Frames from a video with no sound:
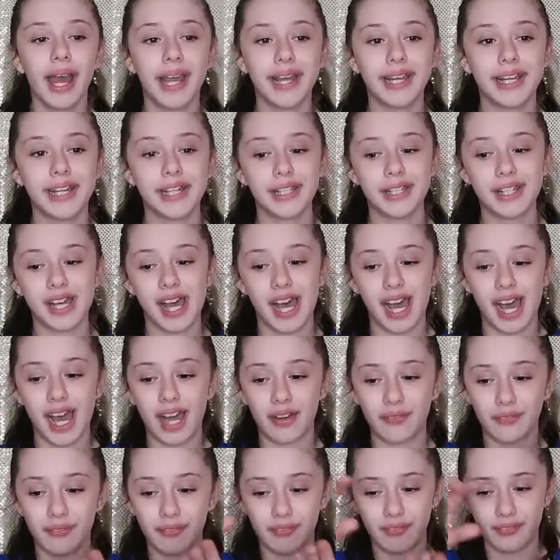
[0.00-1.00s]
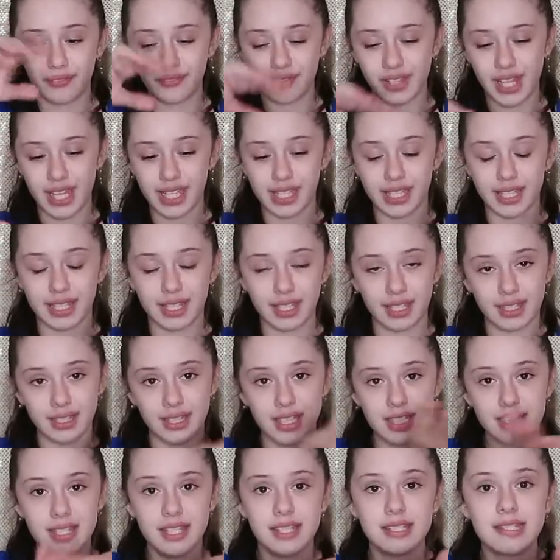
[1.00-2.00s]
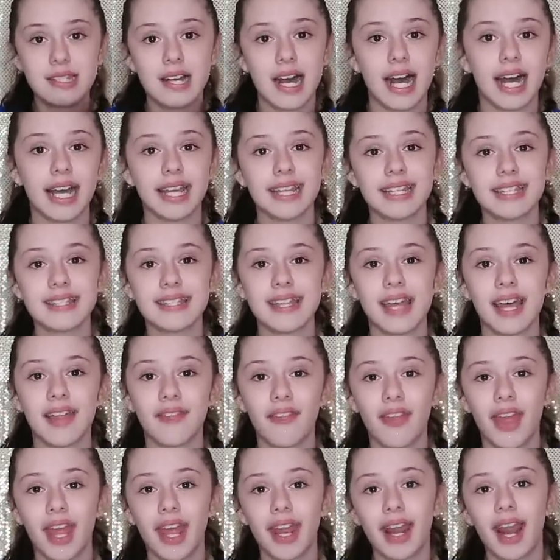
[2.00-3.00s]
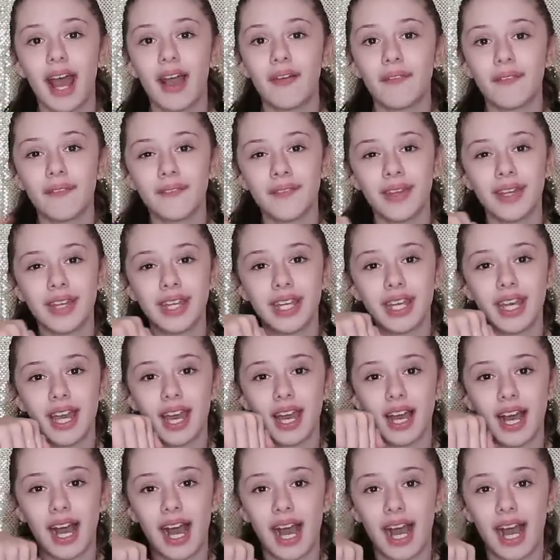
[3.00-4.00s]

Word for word: and like this is the ice, and then we